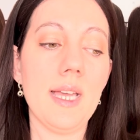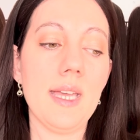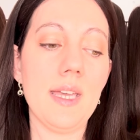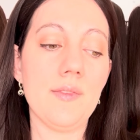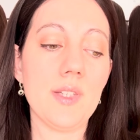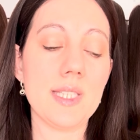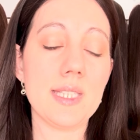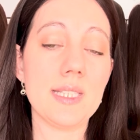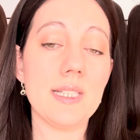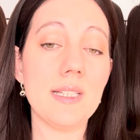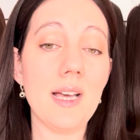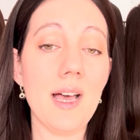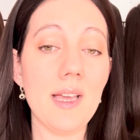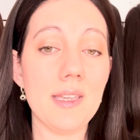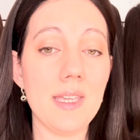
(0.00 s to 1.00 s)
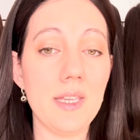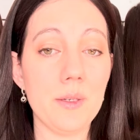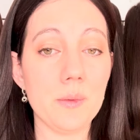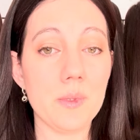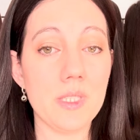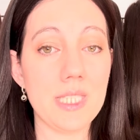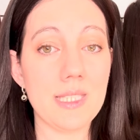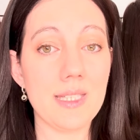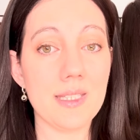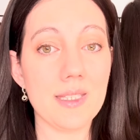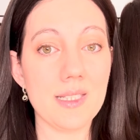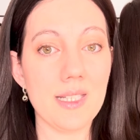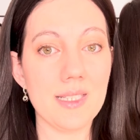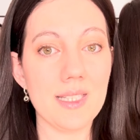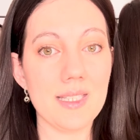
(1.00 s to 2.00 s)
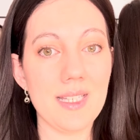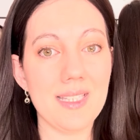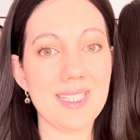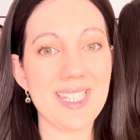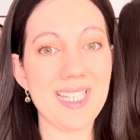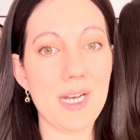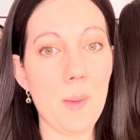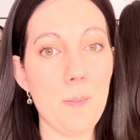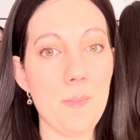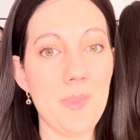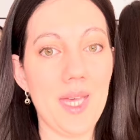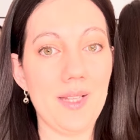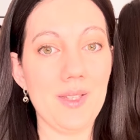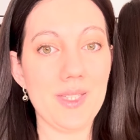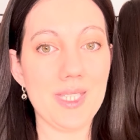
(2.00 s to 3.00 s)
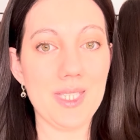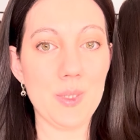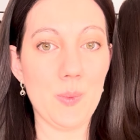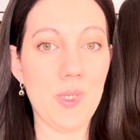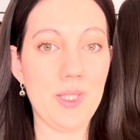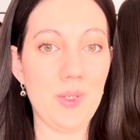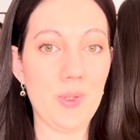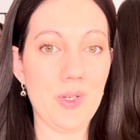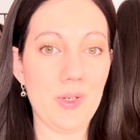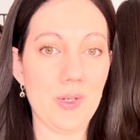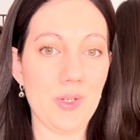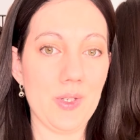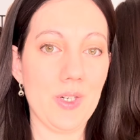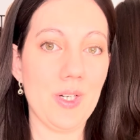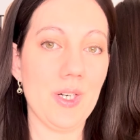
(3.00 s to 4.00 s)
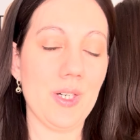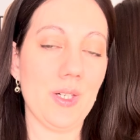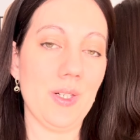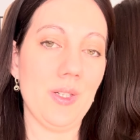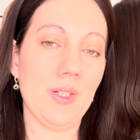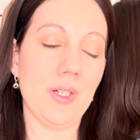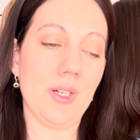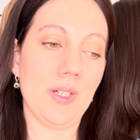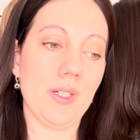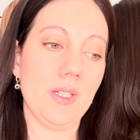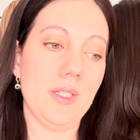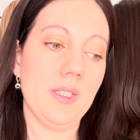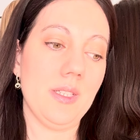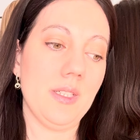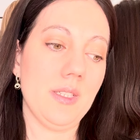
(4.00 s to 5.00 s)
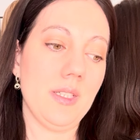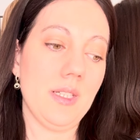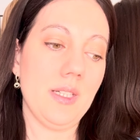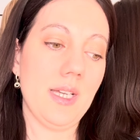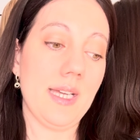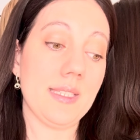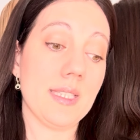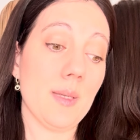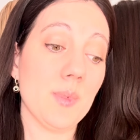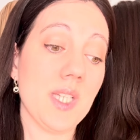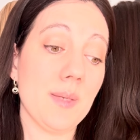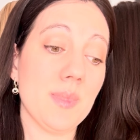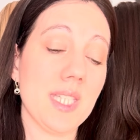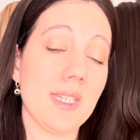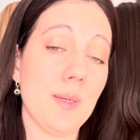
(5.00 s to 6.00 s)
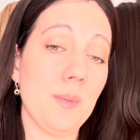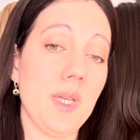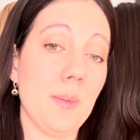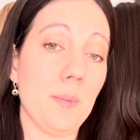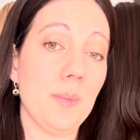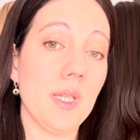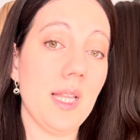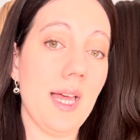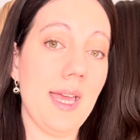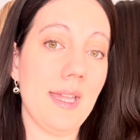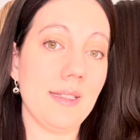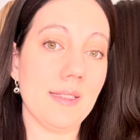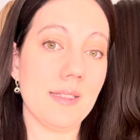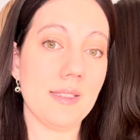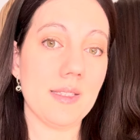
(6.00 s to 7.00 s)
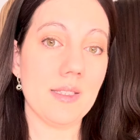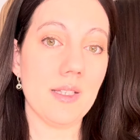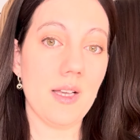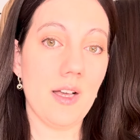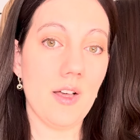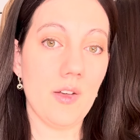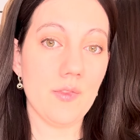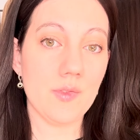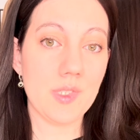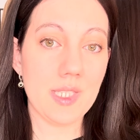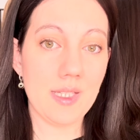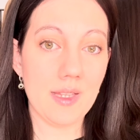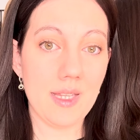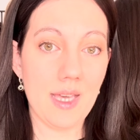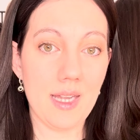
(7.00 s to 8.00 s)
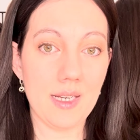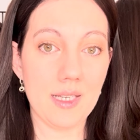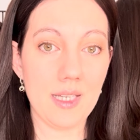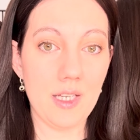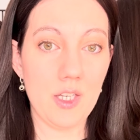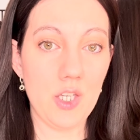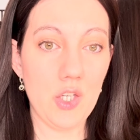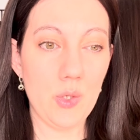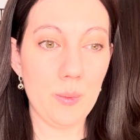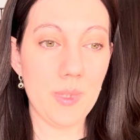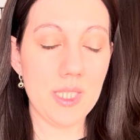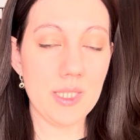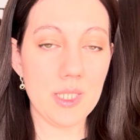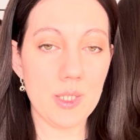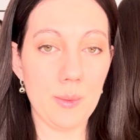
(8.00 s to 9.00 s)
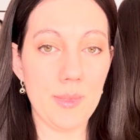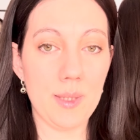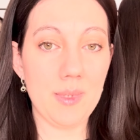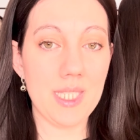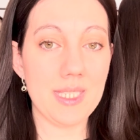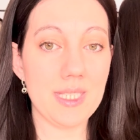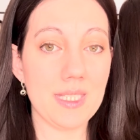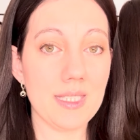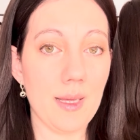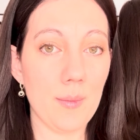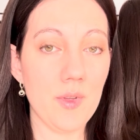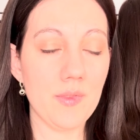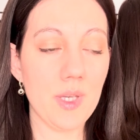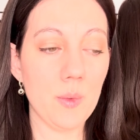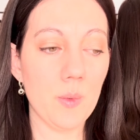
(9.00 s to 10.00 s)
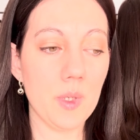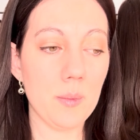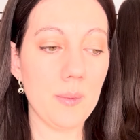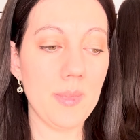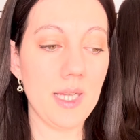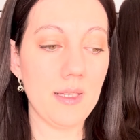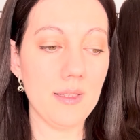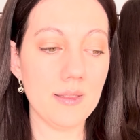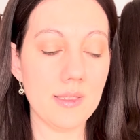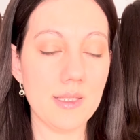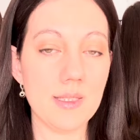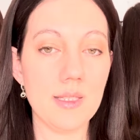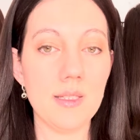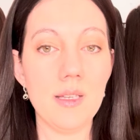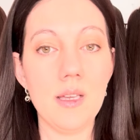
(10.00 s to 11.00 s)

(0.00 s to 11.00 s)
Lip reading: if it's not heat resistant, it's going to melt when you go to curl, and sometimes it can be a blend of synthetic and human, so maybe some of it would melt.